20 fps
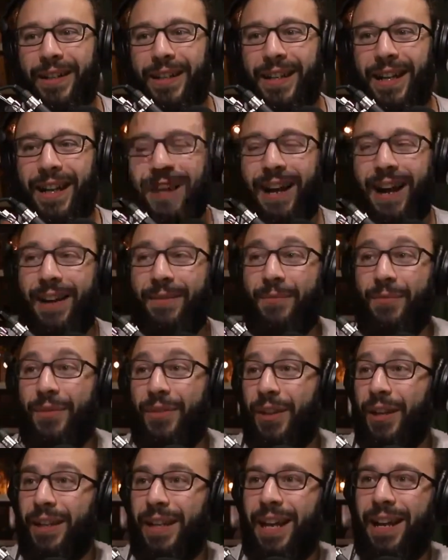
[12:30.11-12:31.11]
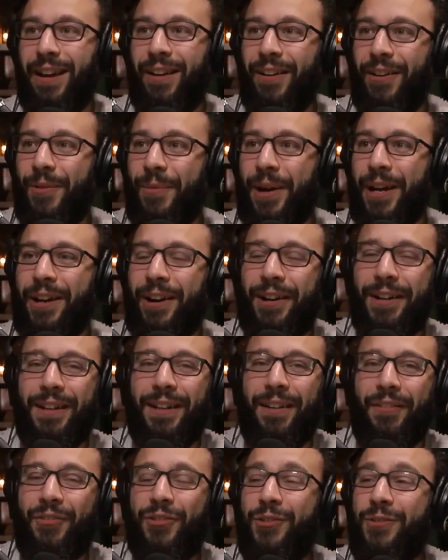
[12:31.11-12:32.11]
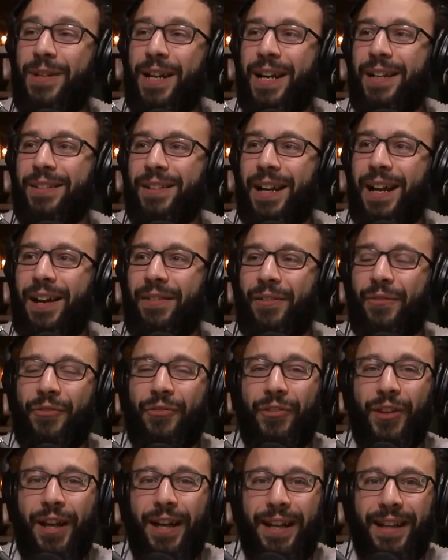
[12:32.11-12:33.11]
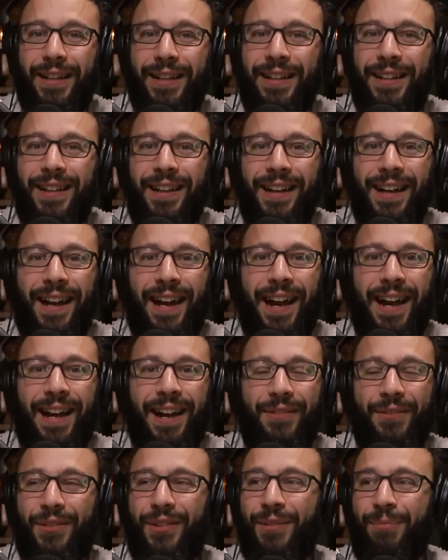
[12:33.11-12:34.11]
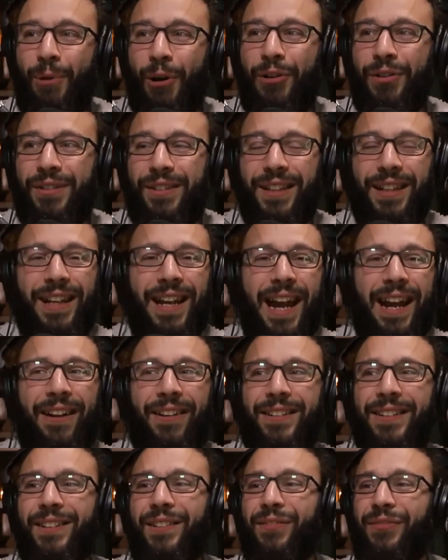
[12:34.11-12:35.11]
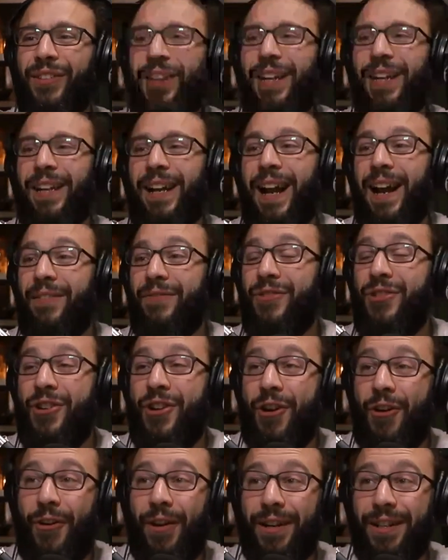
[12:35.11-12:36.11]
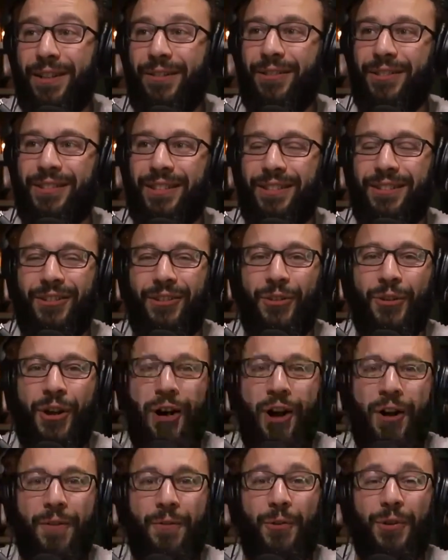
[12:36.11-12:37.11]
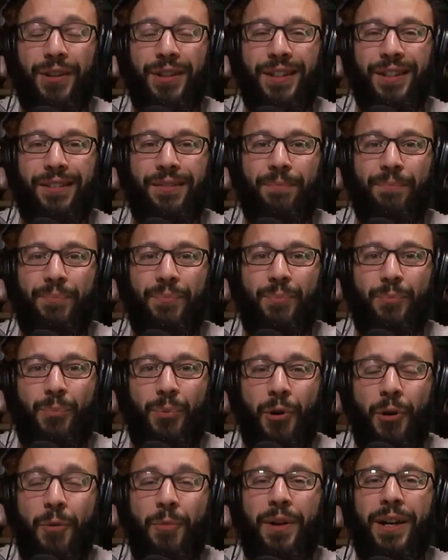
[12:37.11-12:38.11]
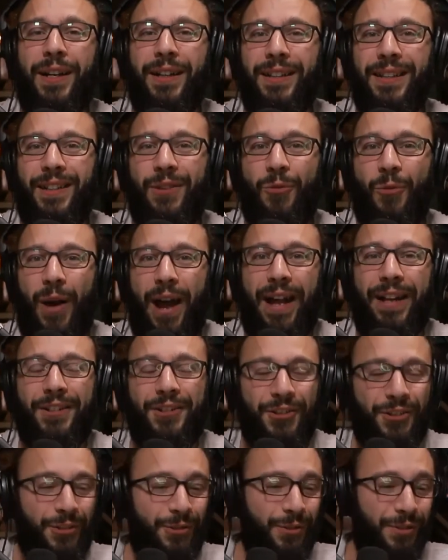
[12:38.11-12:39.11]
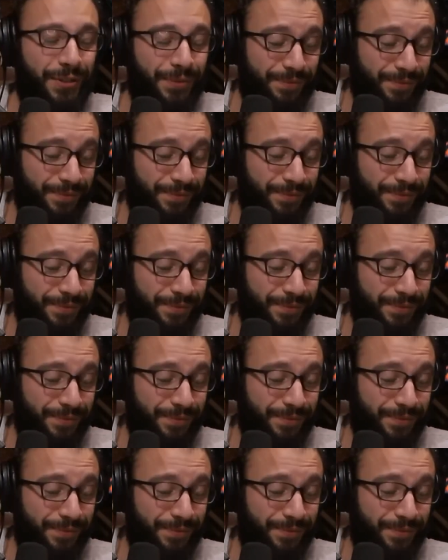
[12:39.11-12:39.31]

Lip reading: And yet I'm thinking, oh my God, in a few days I have a flight and I'm supposed to get on this flight, and I have no idea what to do with these permanently wet shoes.